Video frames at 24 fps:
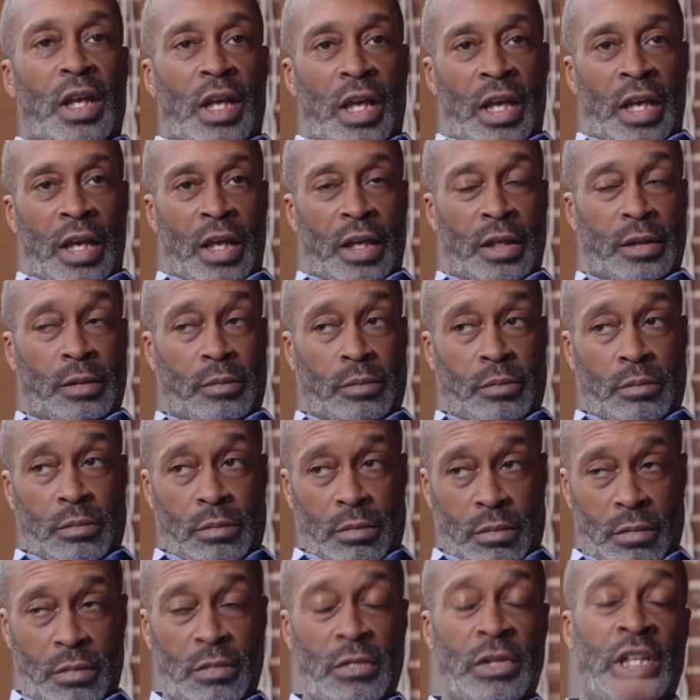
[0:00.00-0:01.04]
And
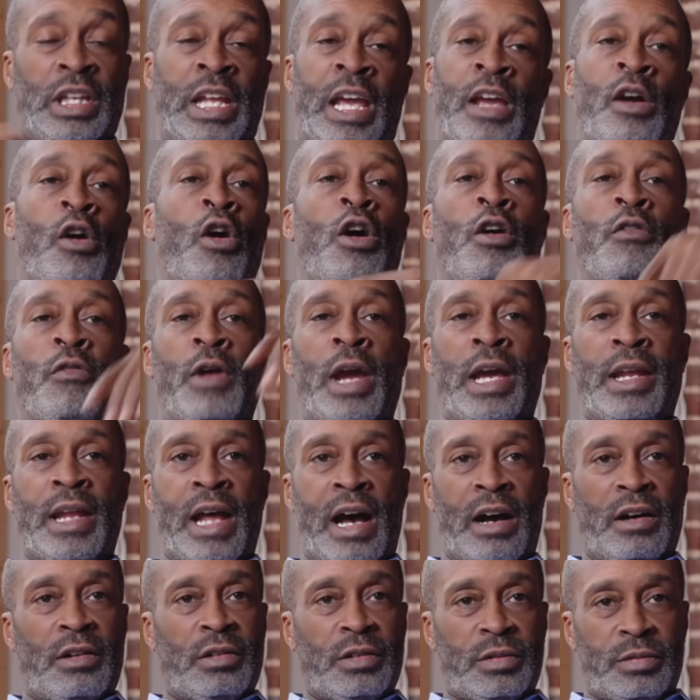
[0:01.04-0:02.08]
they all ran
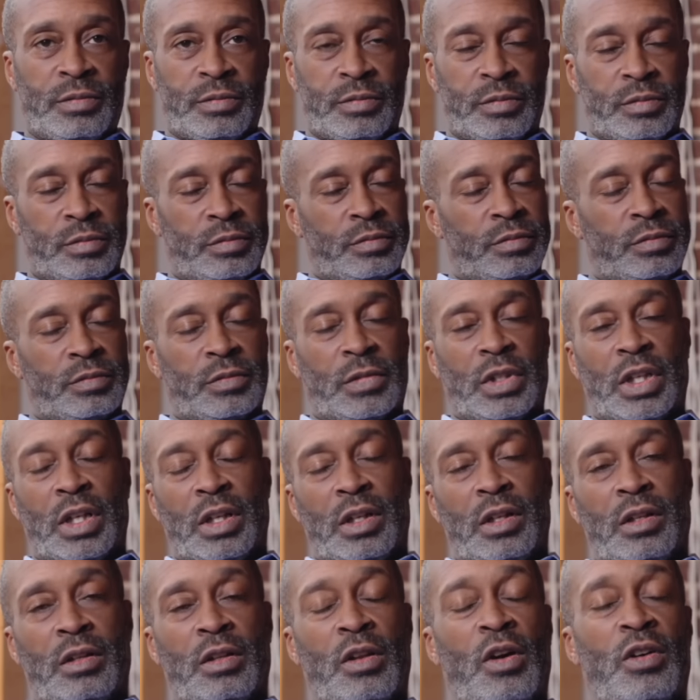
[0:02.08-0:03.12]
out.
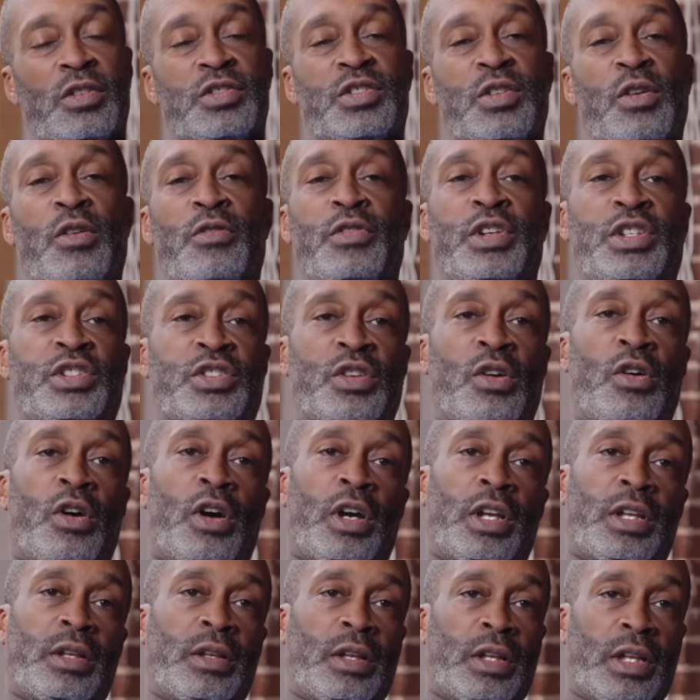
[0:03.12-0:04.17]
Long story
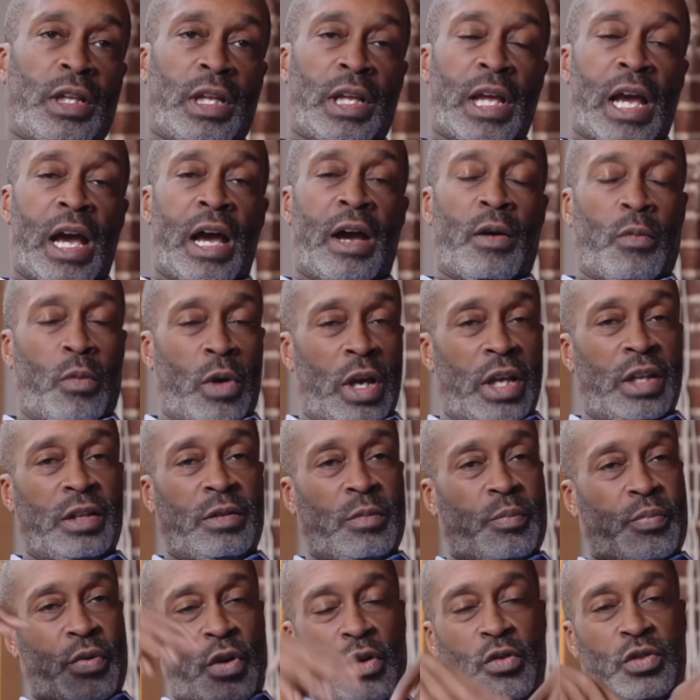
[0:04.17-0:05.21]
short, I went
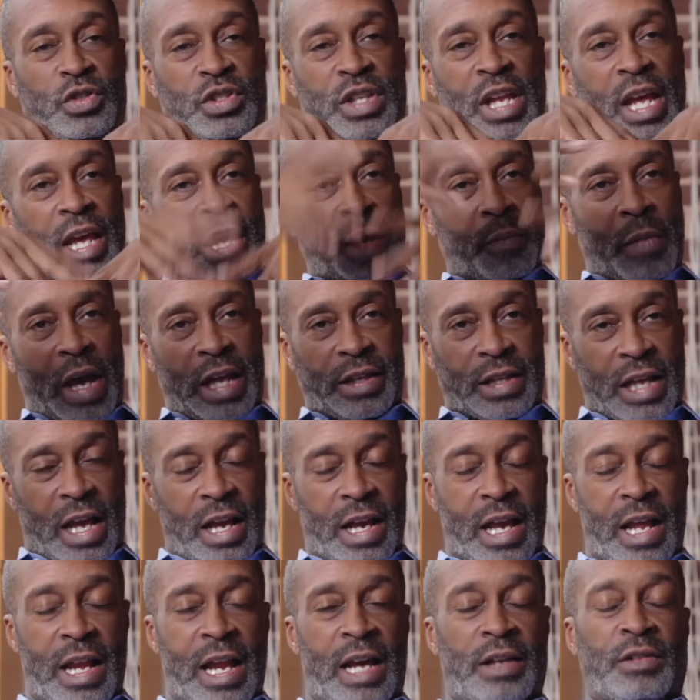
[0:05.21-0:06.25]
and approached Dame after I
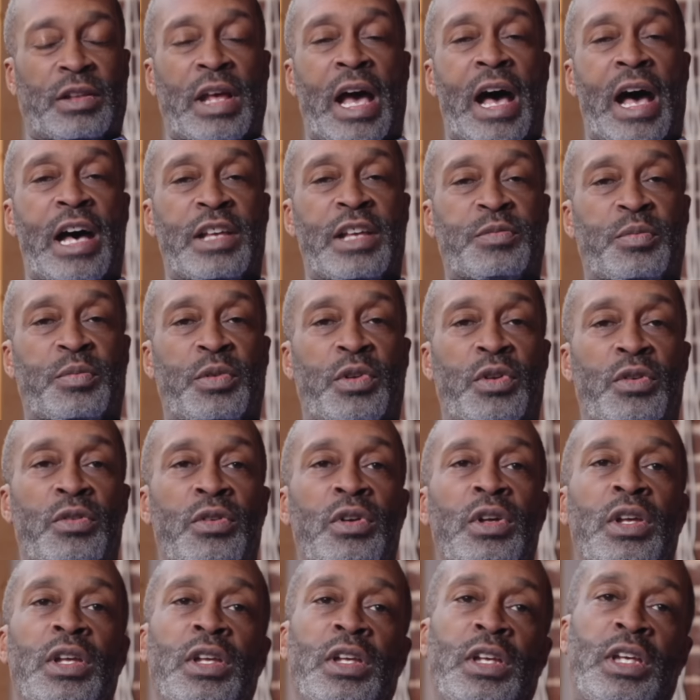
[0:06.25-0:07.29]
got out the hospital.
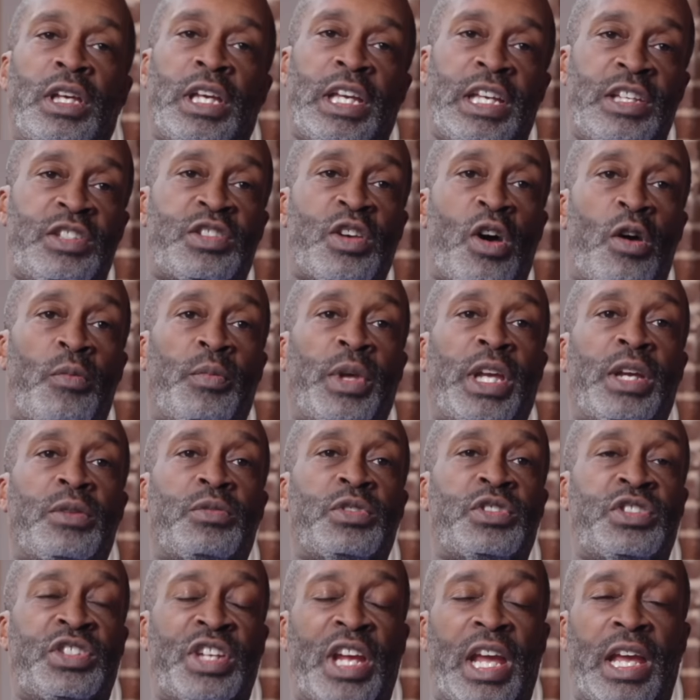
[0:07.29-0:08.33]
He told me it
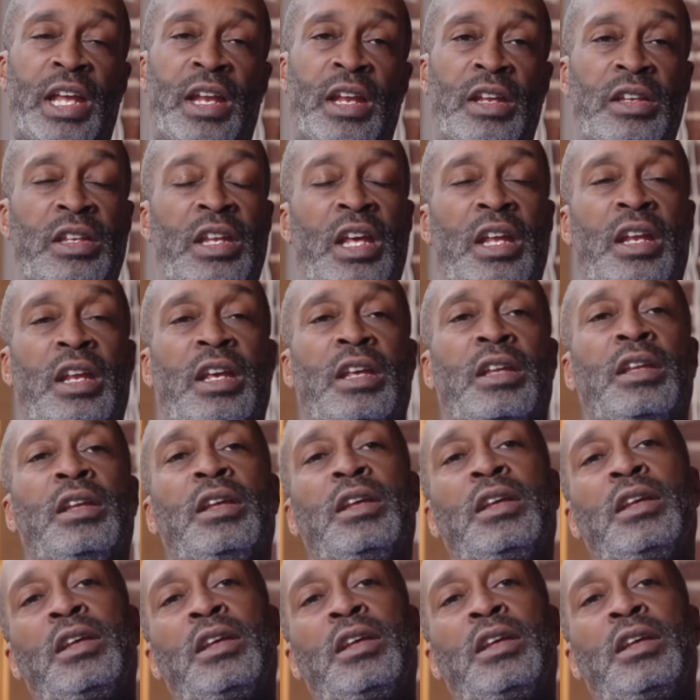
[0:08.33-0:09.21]
was Jay that did it.